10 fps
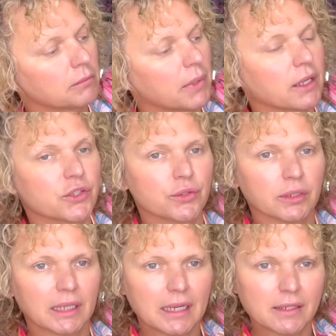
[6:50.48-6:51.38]
Punch through
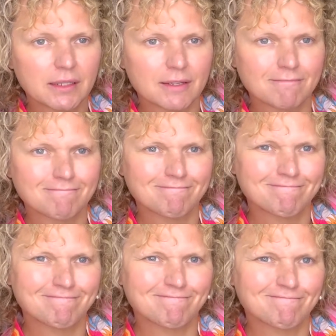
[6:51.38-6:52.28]
the lace.
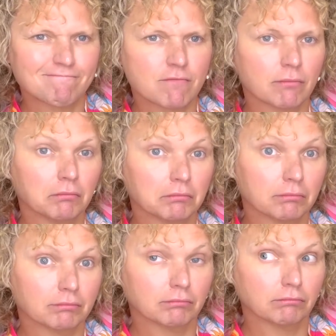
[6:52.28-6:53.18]
Ooh,
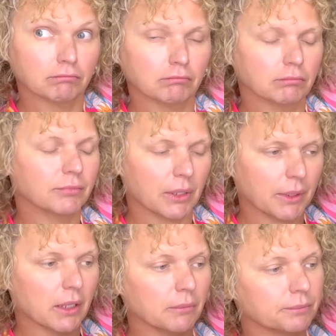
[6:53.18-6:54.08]
there we
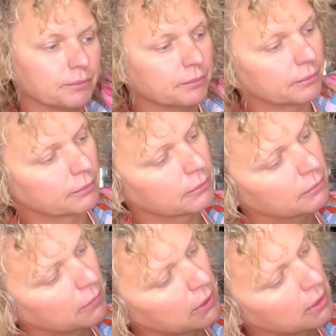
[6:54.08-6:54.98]
are.
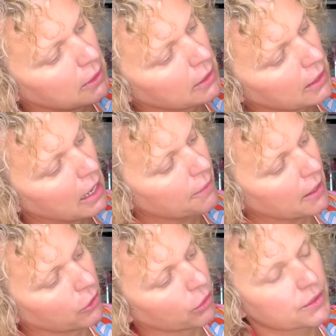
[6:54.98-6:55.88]
And
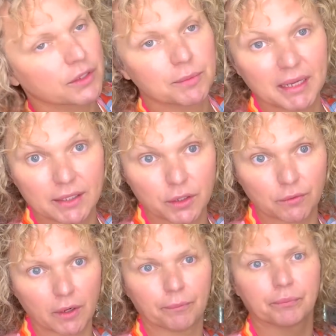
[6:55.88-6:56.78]
then cross those pins over.